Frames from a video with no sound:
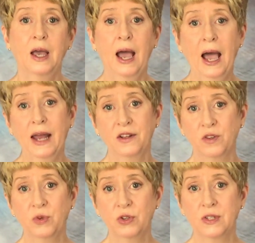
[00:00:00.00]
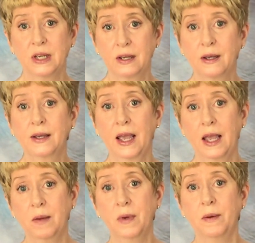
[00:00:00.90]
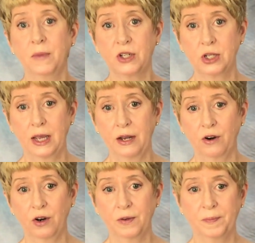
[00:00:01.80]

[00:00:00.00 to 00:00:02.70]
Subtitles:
Adding the music came much later.